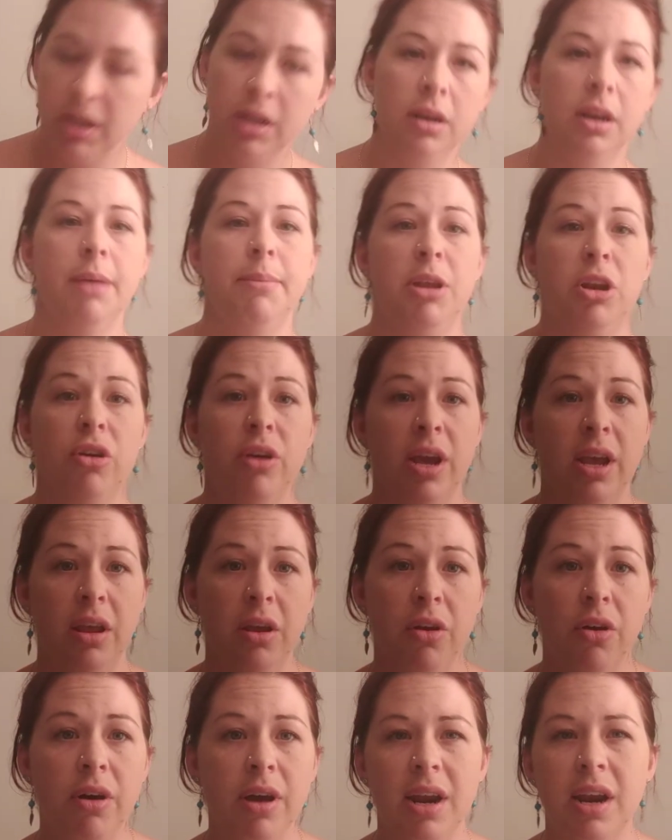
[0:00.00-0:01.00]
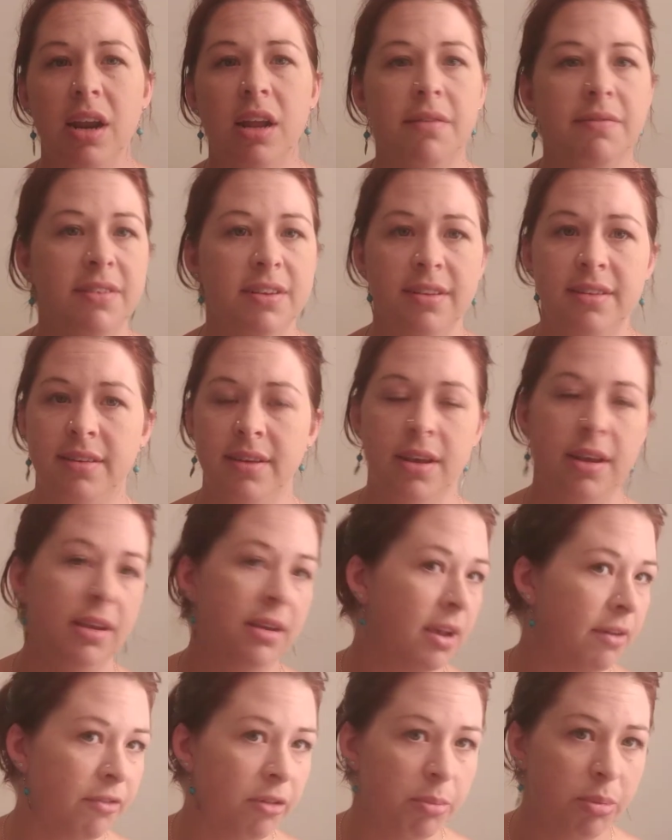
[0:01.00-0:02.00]
let me know how you go. I'd love to
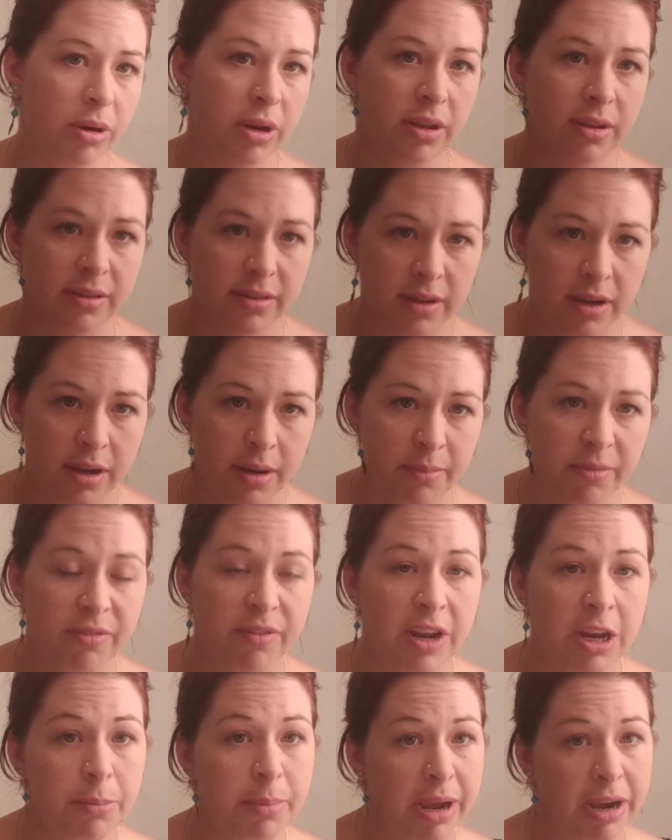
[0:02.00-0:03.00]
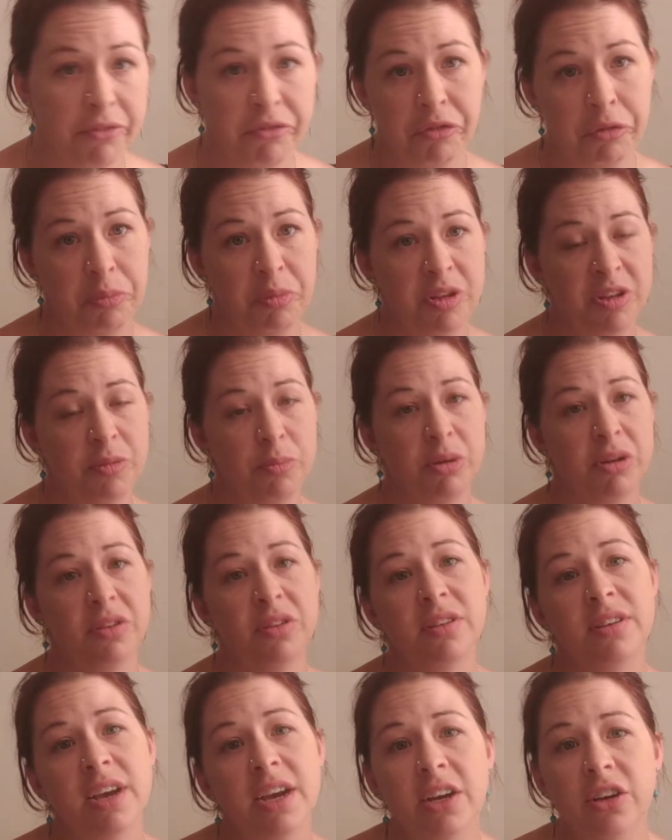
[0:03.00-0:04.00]
see everybody's feedback from this
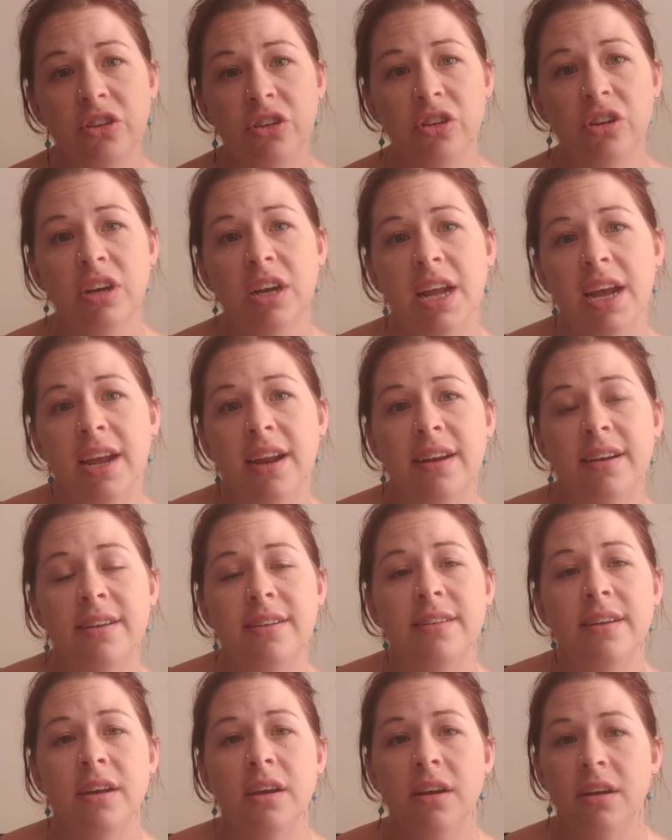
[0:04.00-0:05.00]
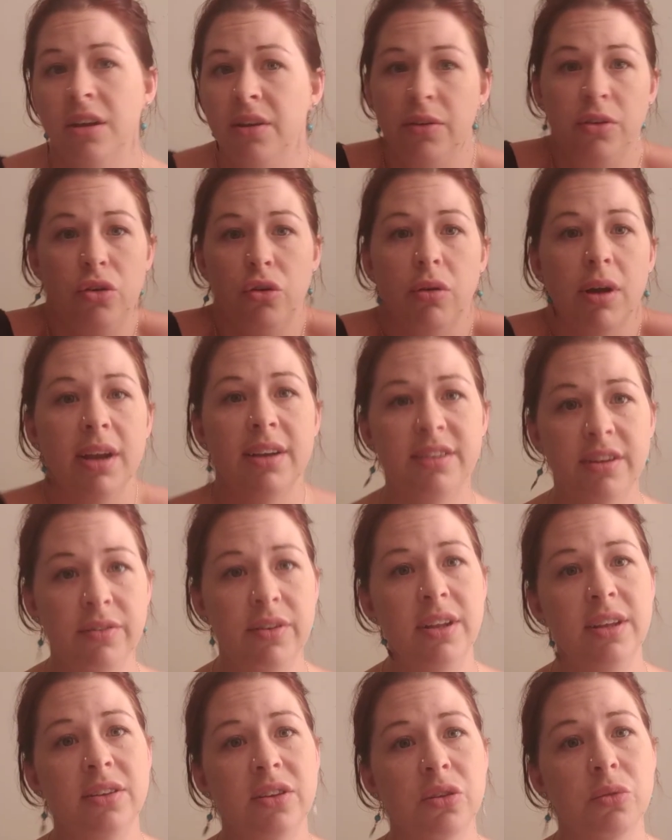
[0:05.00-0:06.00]
presentation and your
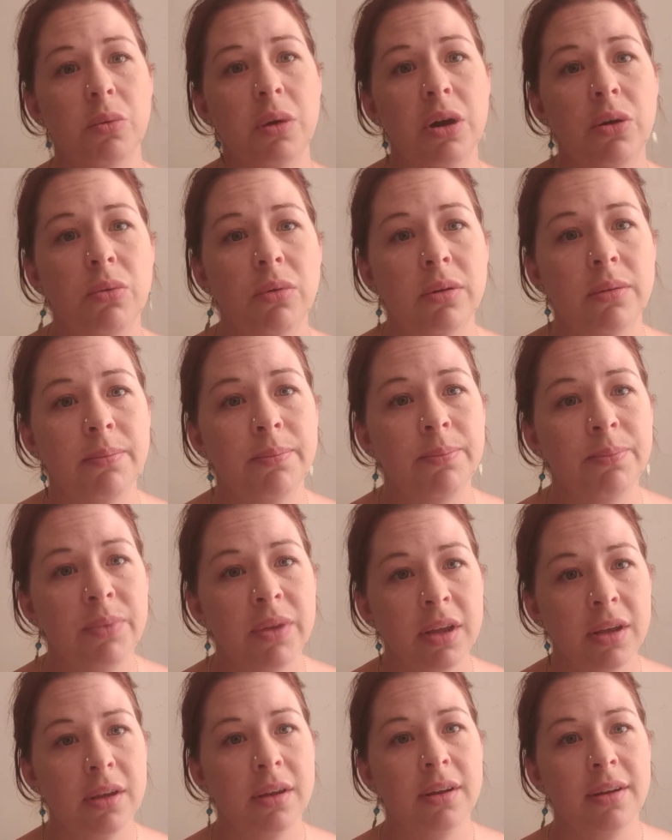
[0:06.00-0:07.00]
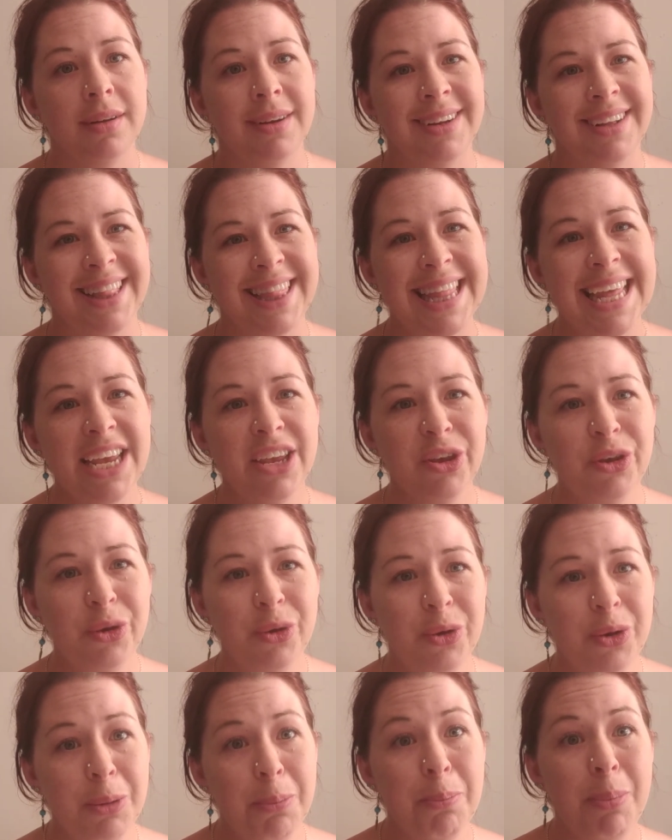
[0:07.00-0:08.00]
activities as well. Thank
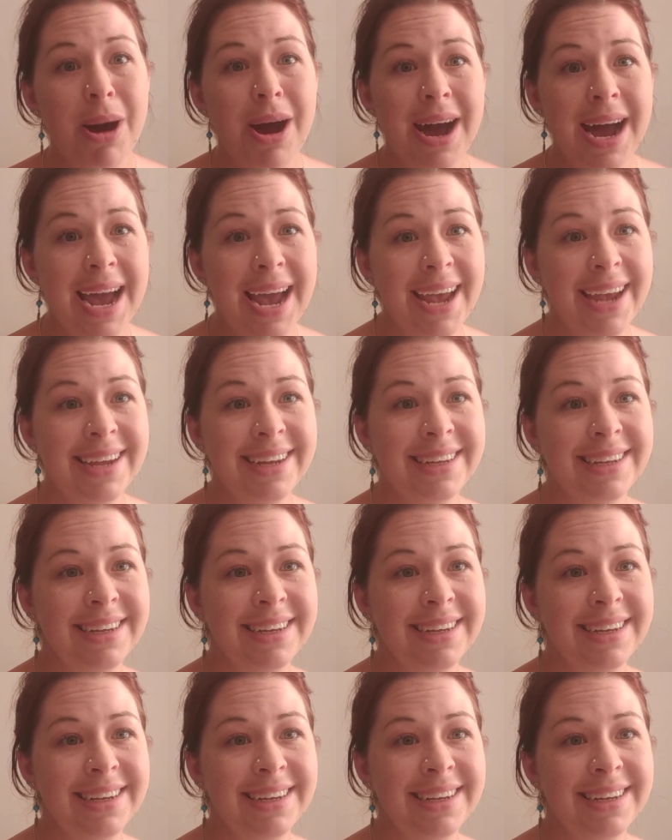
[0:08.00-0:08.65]
you. Bye.